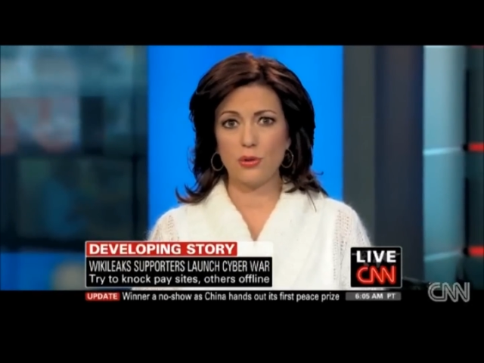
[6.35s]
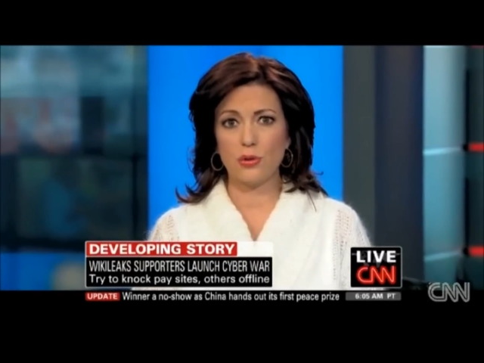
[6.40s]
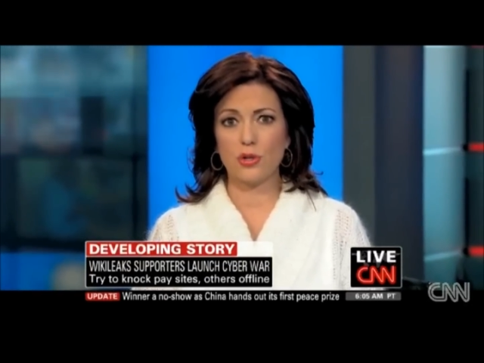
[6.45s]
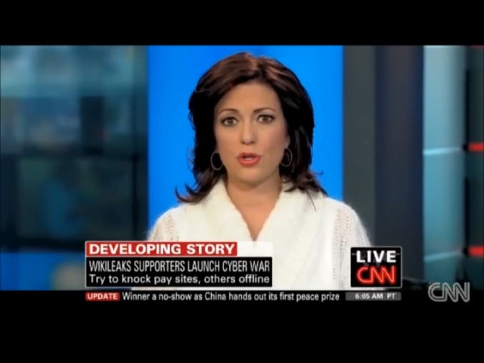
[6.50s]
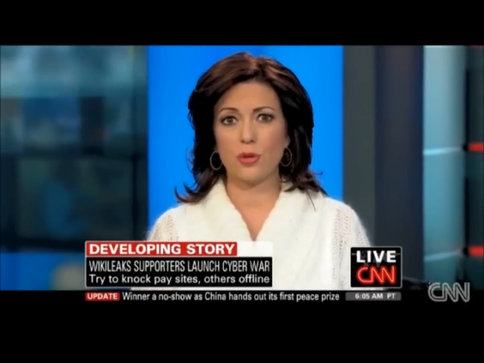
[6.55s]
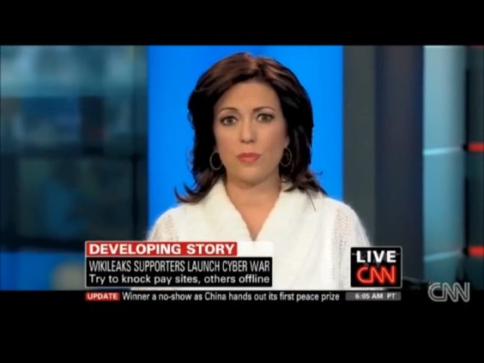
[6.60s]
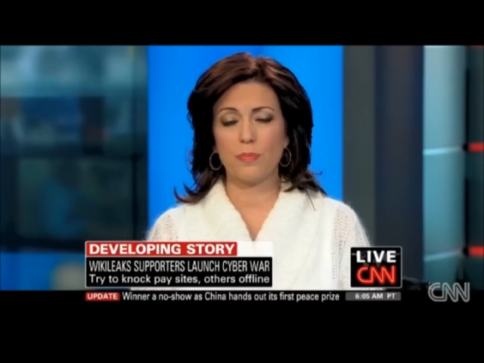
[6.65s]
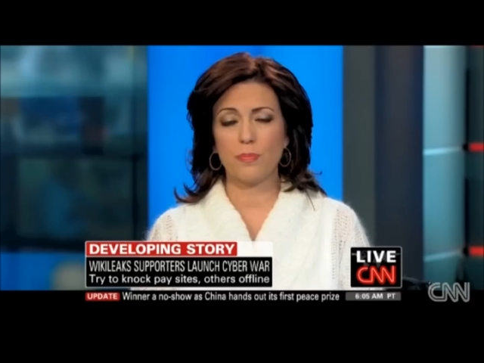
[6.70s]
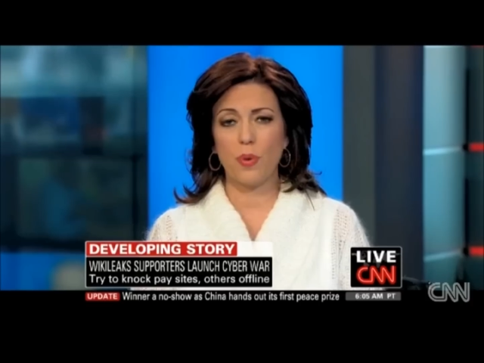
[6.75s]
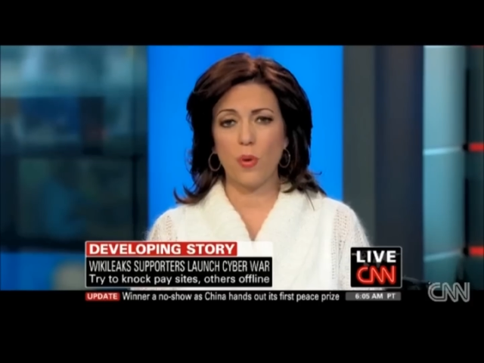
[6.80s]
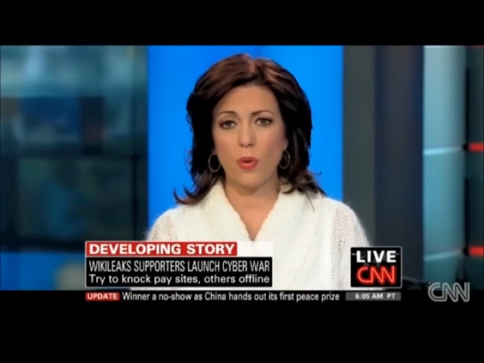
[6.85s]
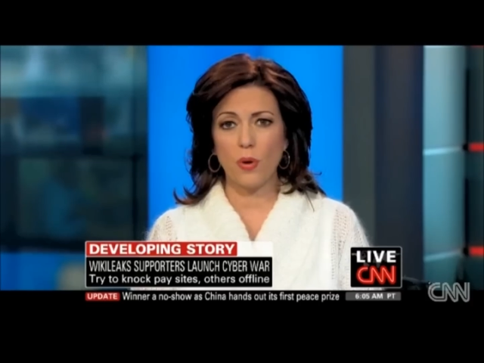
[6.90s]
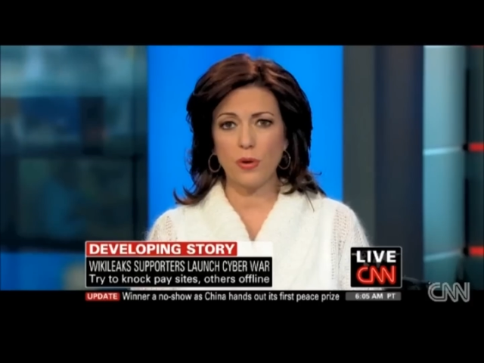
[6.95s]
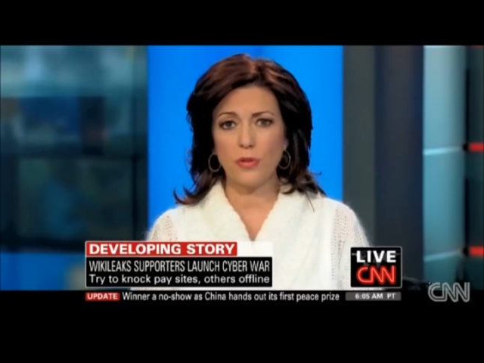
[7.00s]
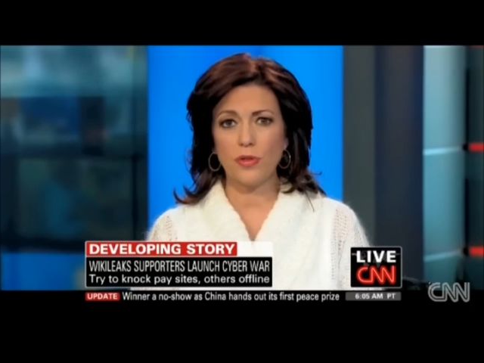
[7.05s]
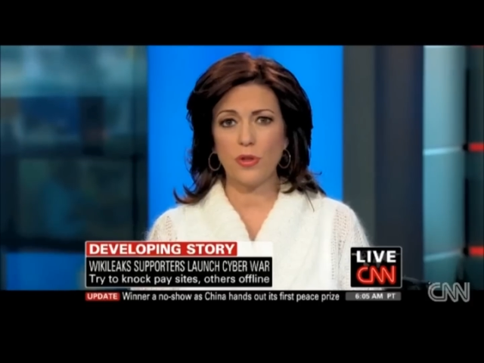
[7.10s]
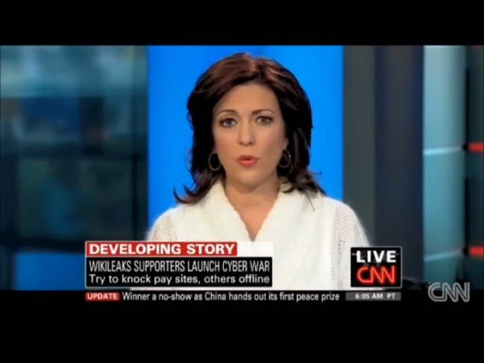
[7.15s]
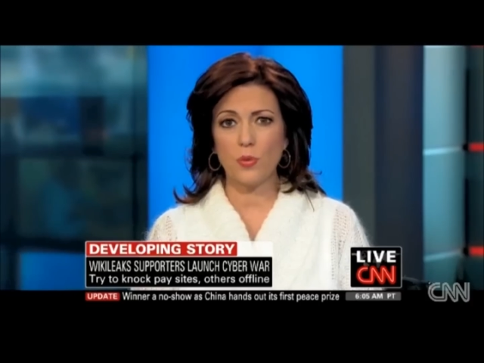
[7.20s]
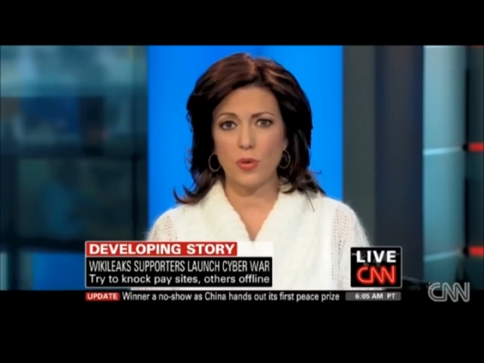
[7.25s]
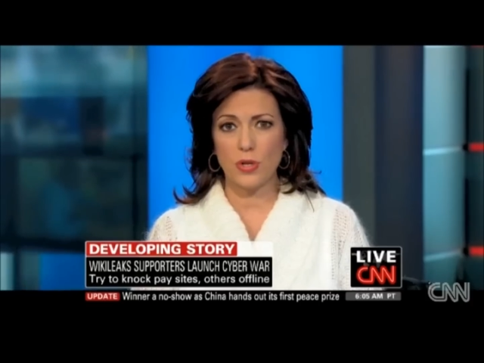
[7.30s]

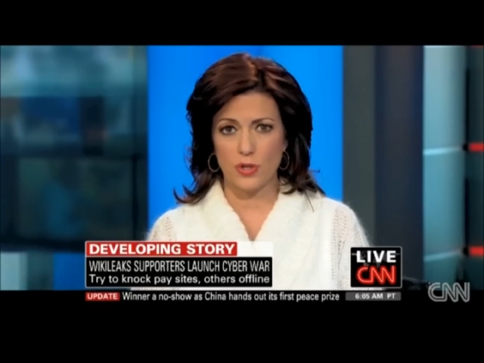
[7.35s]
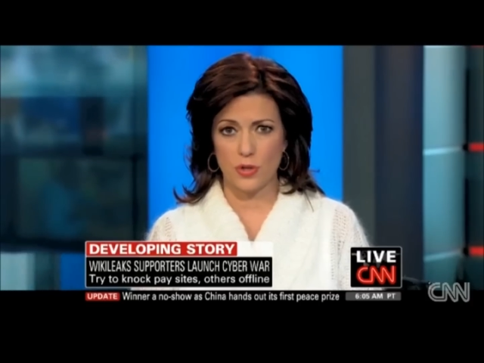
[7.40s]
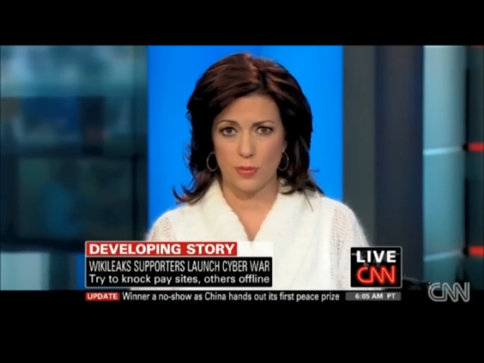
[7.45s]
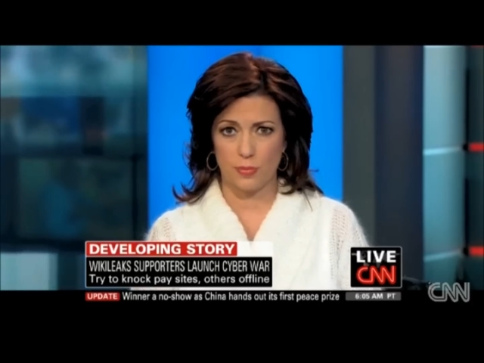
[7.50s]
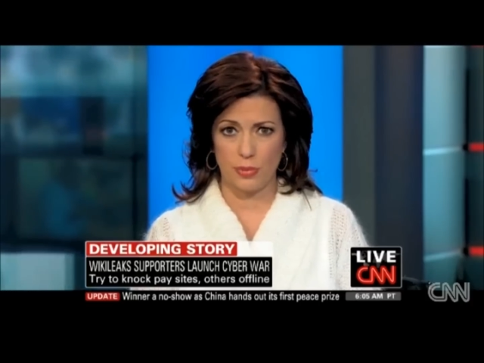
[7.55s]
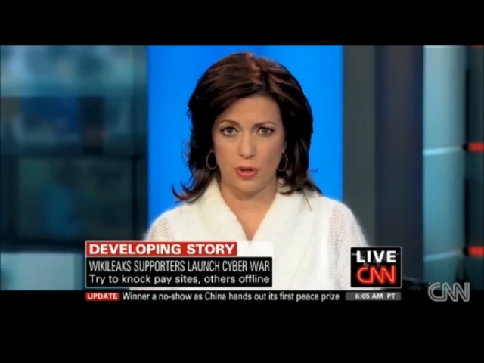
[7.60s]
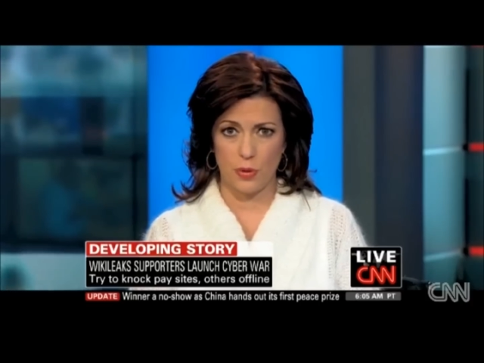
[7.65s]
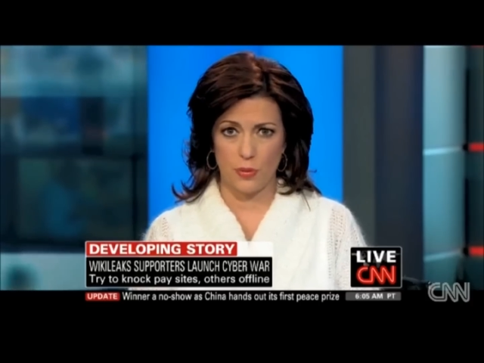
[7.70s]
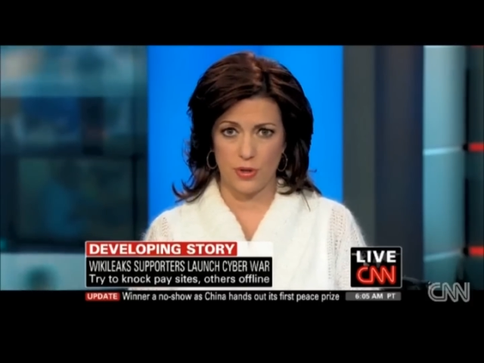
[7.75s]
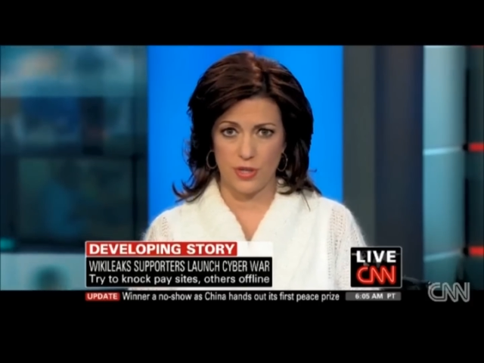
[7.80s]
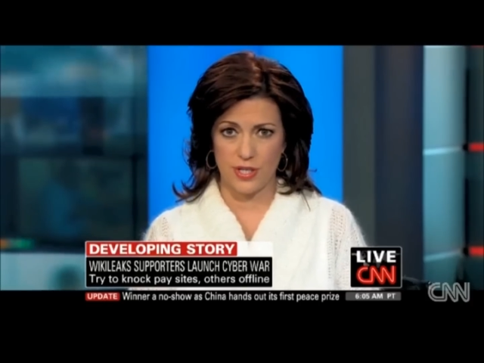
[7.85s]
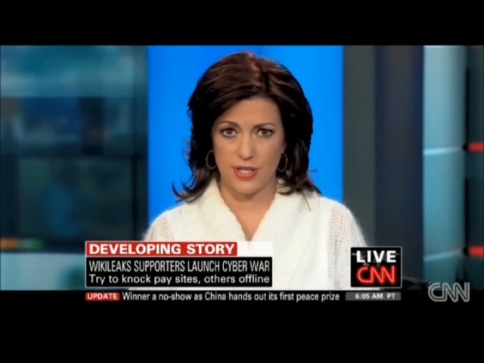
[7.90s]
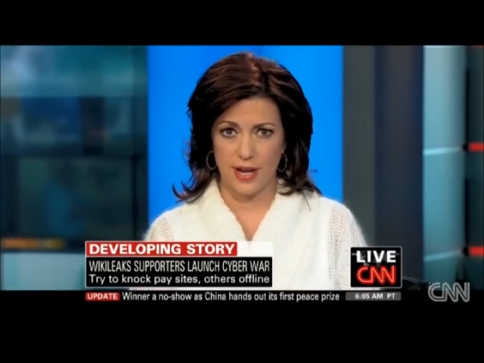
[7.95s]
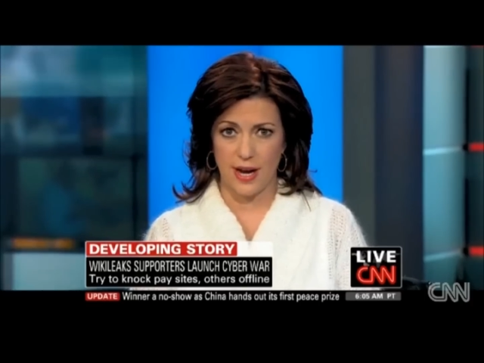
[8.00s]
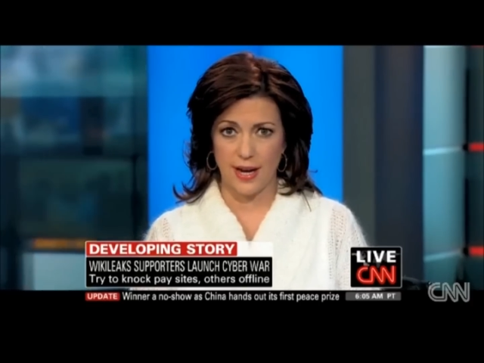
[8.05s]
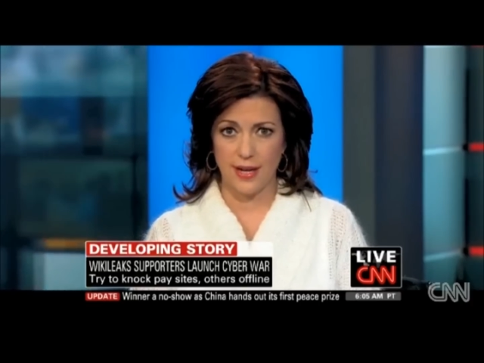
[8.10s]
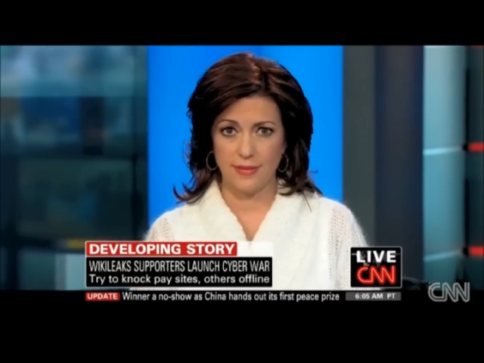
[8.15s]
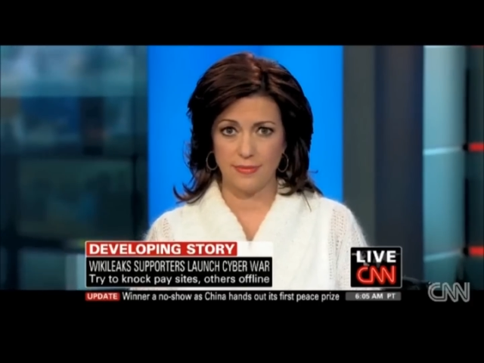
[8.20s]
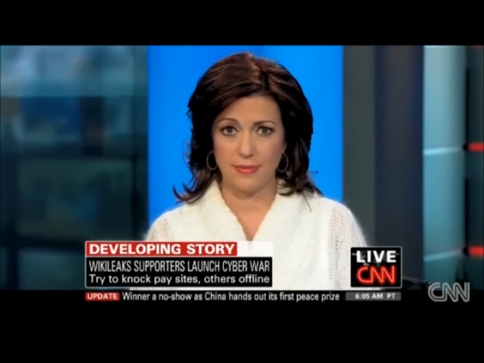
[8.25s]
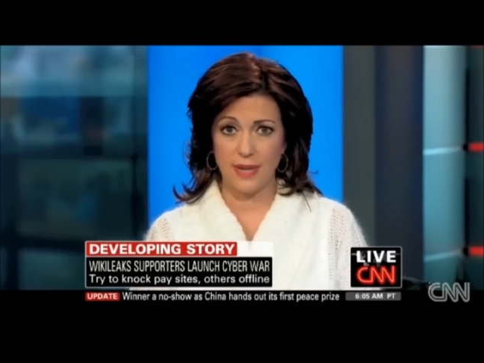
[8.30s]
support the whistleblower
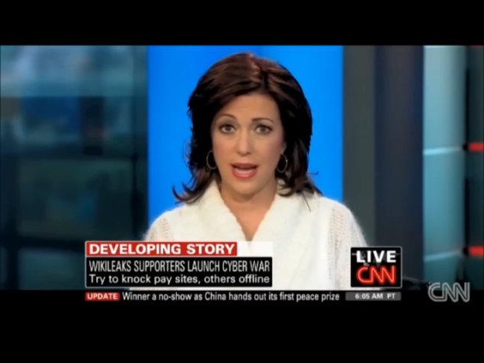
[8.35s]
site